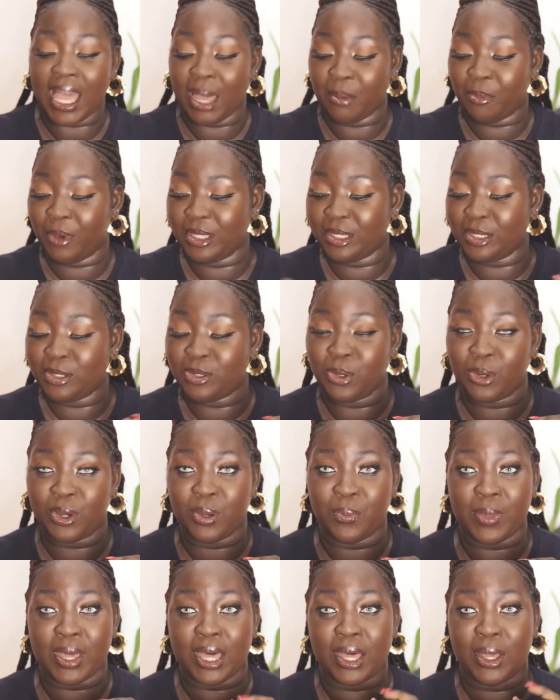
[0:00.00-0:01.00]
I'm going to talk
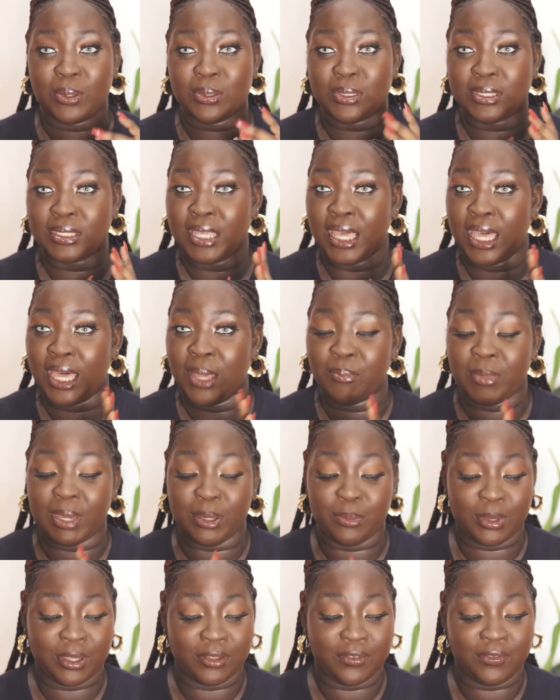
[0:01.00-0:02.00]
about my
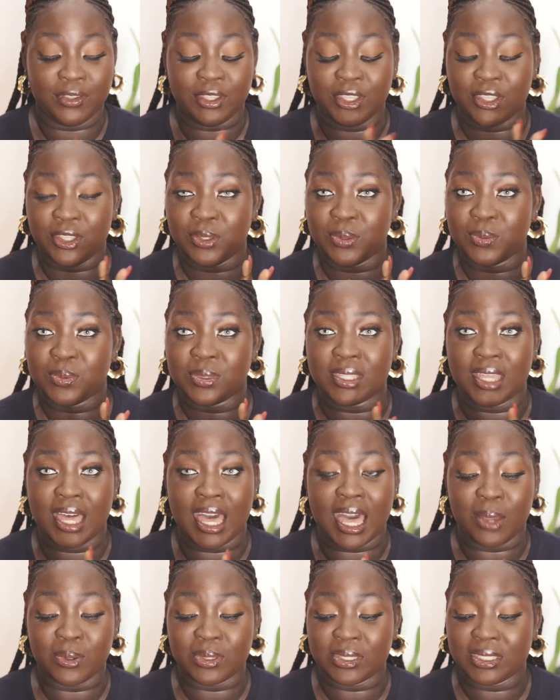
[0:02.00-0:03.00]
perfumes, the
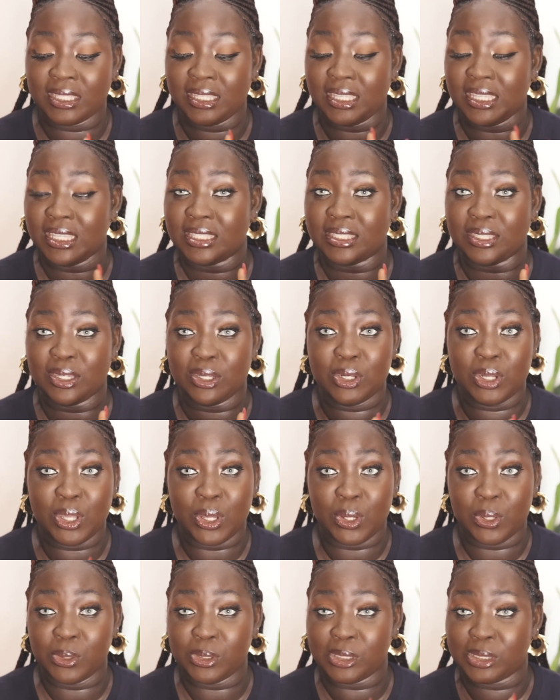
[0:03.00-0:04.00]
houses, the
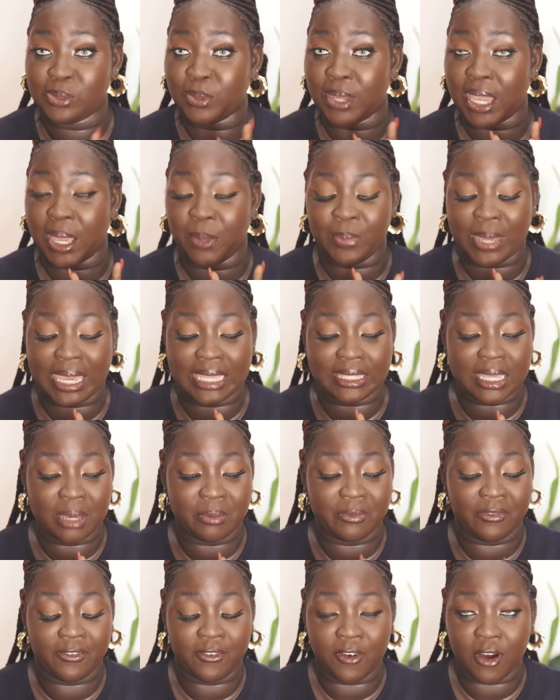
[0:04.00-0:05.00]
notes, where I buy
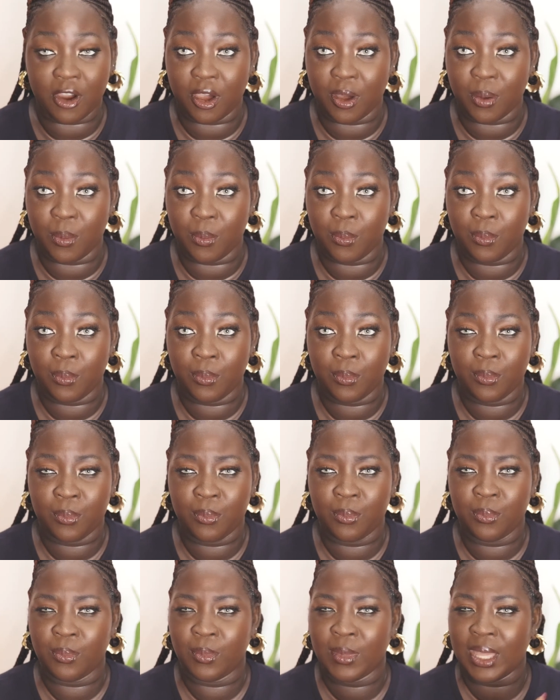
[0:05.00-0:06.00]
them from,
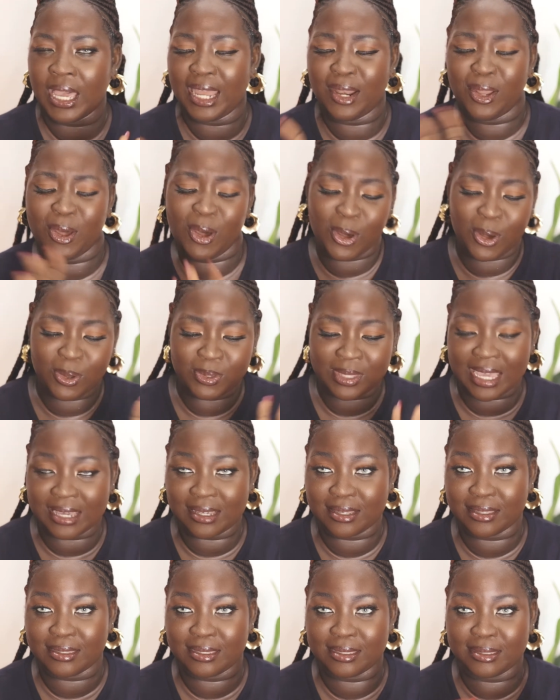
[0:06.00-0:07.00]
and all
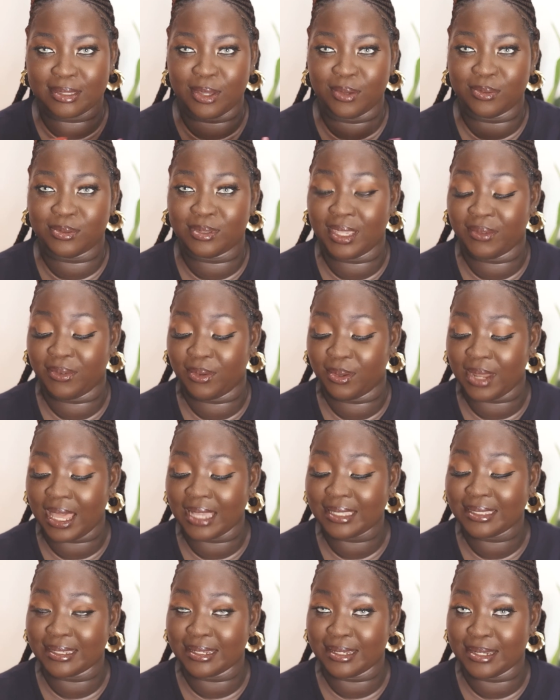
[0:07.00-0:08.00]
that good stuff. So if you'd
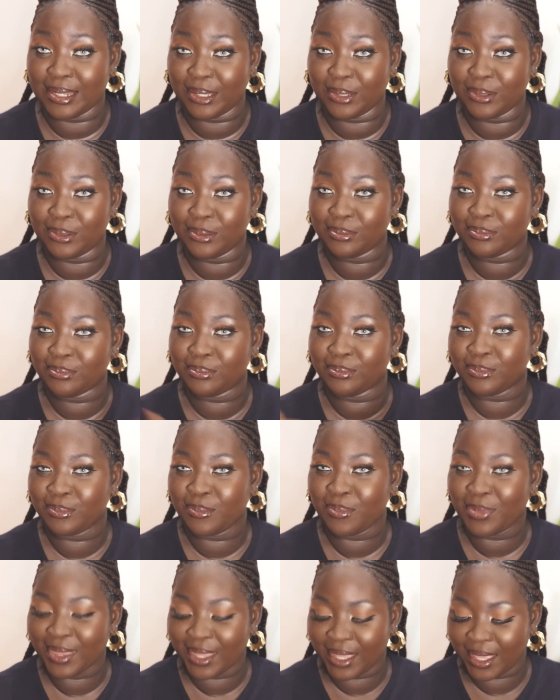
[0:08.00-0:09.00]
like to know
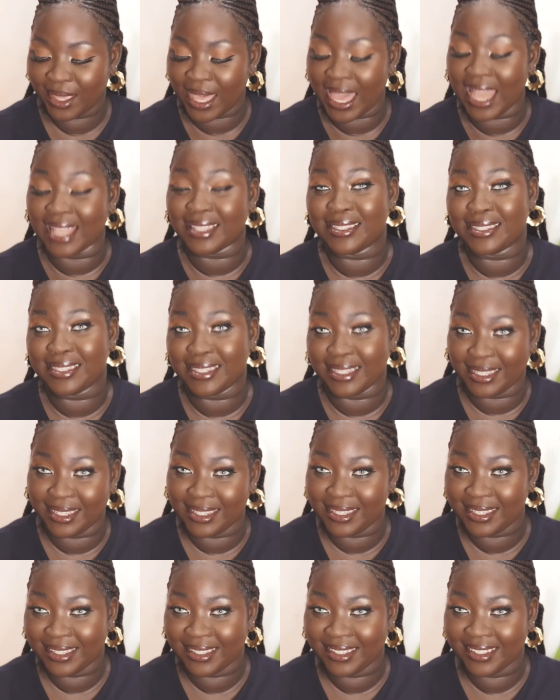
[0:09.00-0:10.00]
and
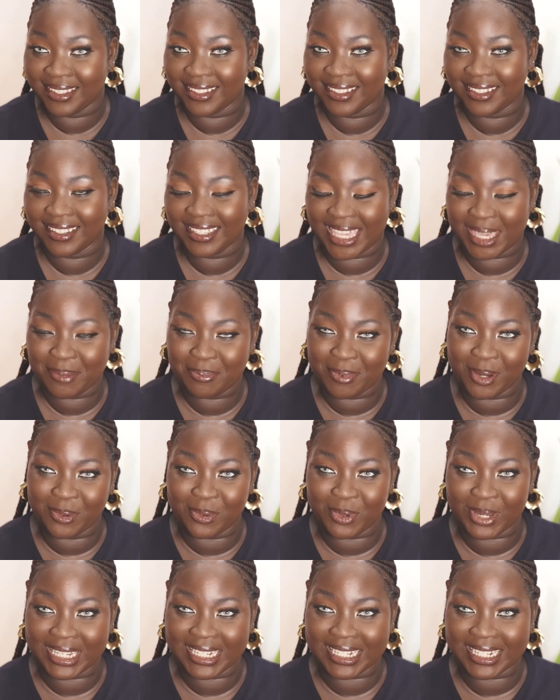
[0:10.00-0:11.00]
see, keep
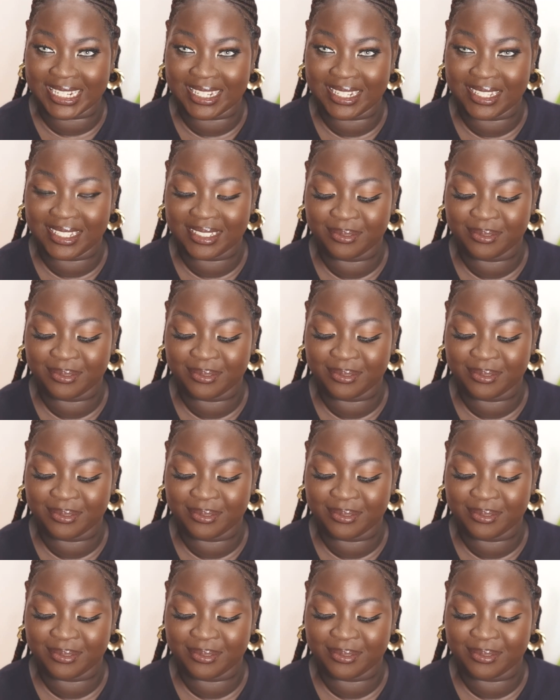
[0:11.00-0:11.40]
on watching.